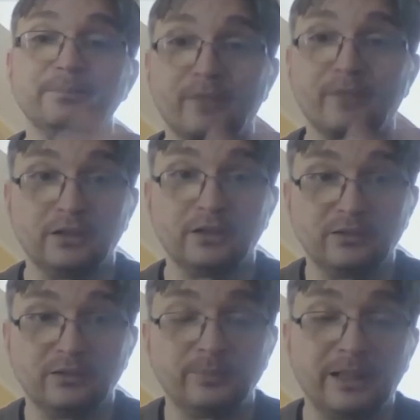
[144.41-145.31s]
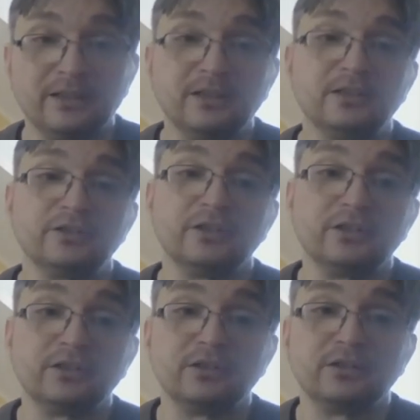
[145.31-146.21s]
by the
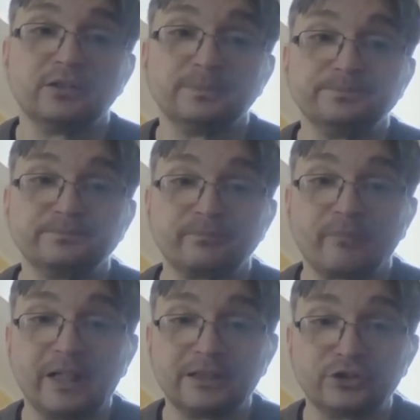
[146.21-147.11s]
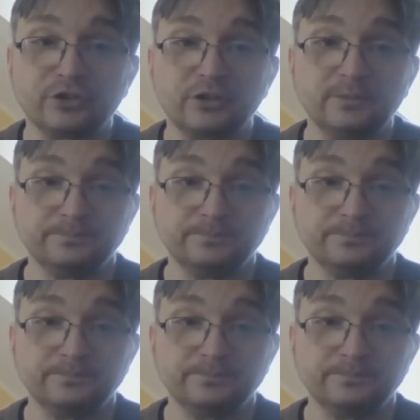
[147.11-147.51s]
actual